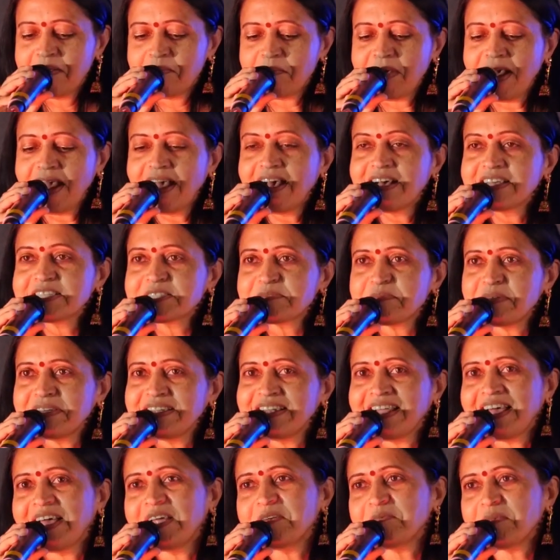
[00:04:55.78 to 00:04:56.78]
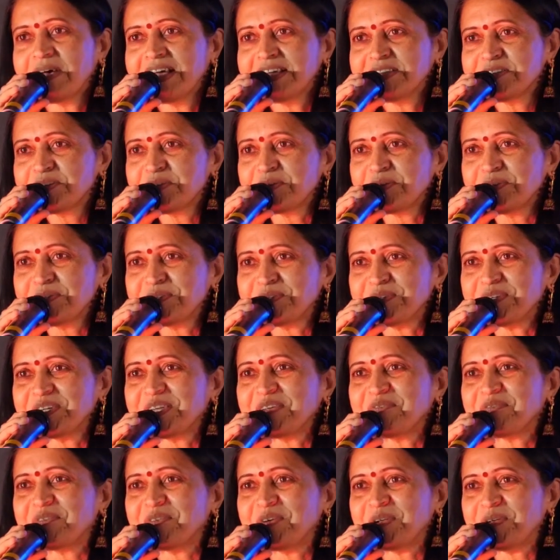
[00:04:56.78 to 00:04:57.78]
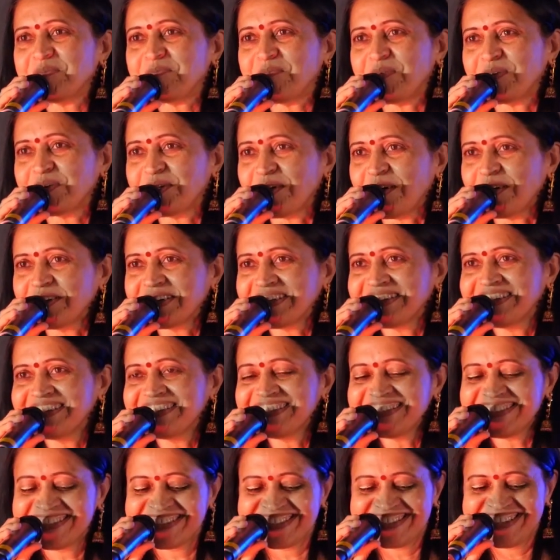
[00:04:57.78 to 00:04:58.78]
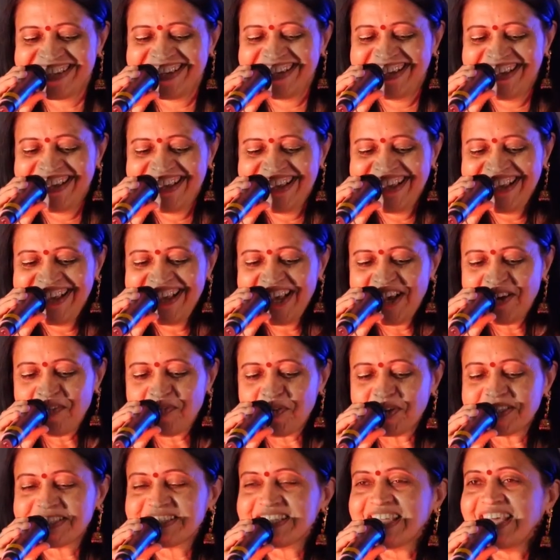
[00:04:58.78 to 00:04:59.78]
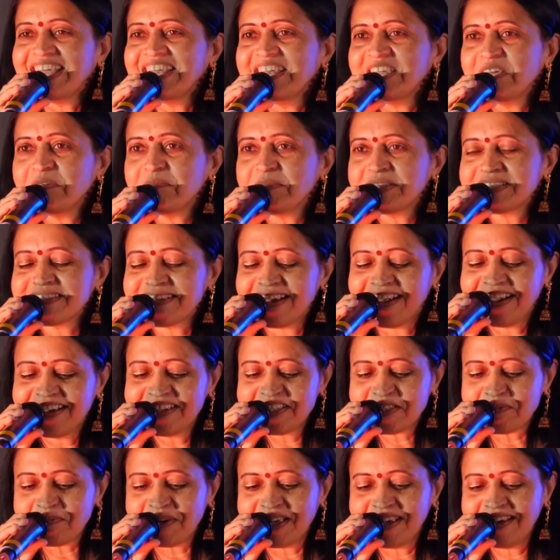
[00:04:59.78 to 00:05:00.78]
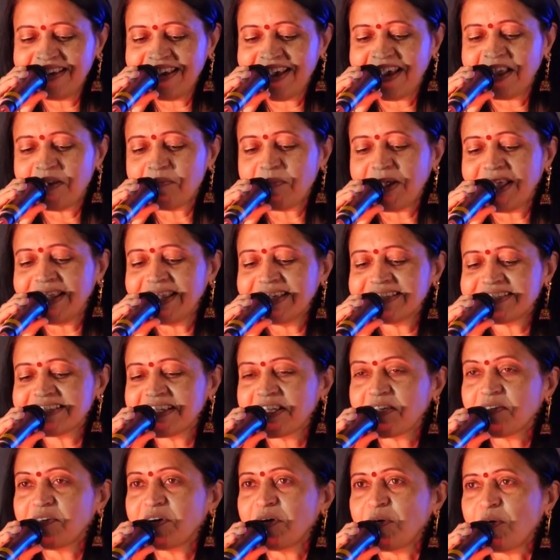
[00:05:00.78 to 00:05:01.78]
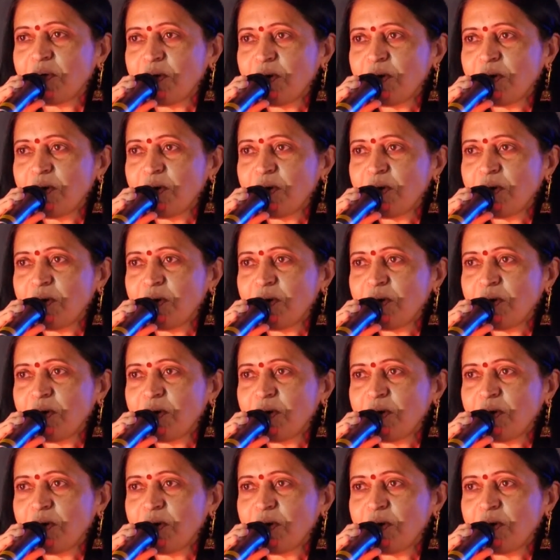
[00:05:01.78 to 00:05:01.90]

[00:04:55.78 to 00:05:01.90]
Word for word: my husband and my two beautiful daughters for standing besides me and managing our